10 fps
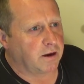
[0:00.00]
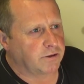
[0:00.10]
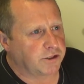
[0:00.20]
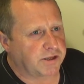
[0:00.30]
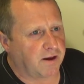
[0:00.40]

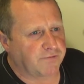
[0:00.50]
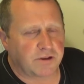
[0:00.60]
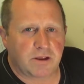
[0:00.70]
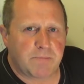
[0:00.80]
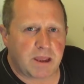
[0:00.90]
just after
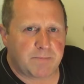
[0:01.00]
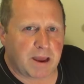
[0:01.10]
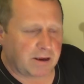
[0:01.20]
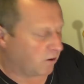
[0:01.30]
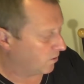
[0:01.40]
the May
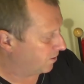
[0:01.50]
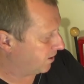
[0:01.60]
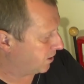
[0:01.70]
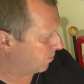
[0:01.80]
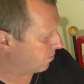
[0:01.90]
bank
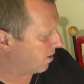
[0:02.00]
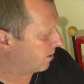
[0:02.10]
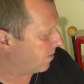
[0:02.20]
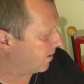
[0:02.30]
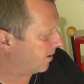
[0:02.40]
holiday, somewhere around
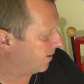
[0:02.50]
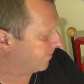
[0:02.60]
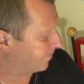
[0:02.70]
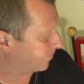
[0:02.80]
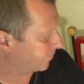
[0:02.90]
about then.
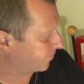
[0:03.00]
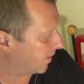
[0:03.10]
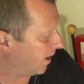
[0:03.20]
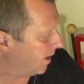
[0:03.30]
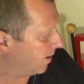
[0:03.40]

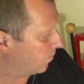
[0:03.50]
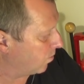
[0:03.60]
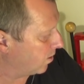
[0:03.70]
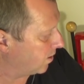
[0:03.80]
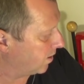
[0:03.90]

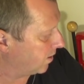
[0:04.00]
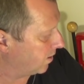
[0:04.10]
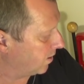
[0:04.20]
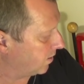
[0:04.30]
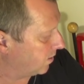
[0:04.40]
We're
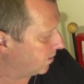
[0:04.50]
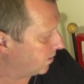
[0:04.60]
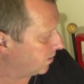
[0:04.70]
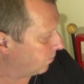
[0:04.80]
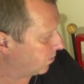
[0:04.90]

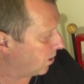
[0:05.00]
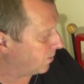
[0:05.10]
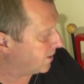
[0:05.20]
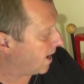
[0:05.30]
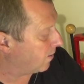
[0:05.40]

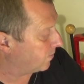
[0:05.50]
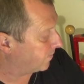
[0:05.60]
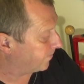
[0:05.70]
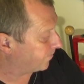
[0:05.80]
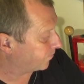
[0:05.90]
going down,
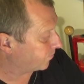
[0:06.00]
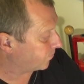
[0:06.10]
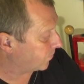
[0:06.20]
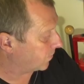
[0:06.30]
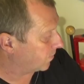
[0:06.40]

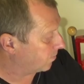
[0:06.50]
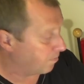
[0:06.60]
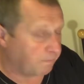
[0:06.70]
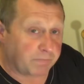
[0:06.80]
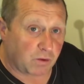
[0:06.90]

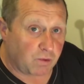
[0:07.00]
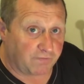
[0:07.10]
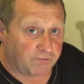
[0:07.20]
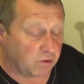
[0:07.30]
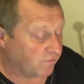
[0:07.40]
quite
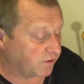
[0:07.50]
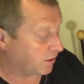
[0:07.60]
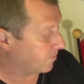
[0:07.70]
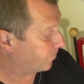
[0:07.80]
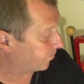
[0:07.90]
a few of
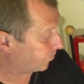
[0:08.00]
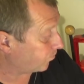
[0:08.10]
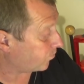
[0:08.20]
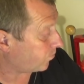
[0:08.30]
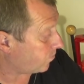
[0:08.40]
us,
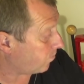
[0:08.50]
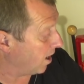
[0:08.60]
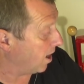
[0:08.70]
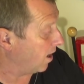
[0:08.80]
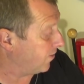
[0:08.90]

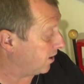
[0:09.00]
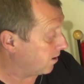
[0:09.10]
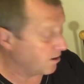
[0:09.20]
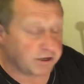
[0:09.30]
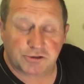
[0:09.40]
and I think I'm
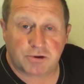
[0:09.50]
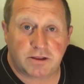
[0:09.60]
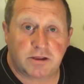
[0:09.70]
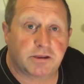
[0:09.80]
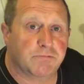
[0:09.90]
going to try
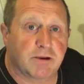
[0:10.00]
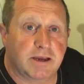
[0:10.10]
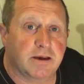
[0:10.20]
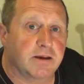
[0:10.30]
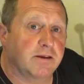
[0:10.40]
this
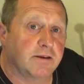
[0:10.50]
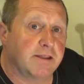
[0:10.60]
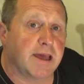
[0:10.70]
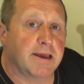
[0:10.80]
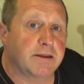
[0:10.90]
rig
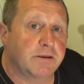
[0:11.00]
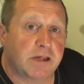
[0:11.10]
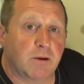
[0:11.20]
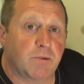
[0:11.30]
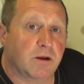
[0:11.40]
there, see
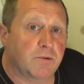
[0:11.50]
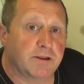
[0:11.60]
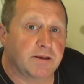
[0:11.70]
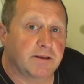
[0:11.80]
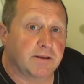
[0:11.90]
how we go with it.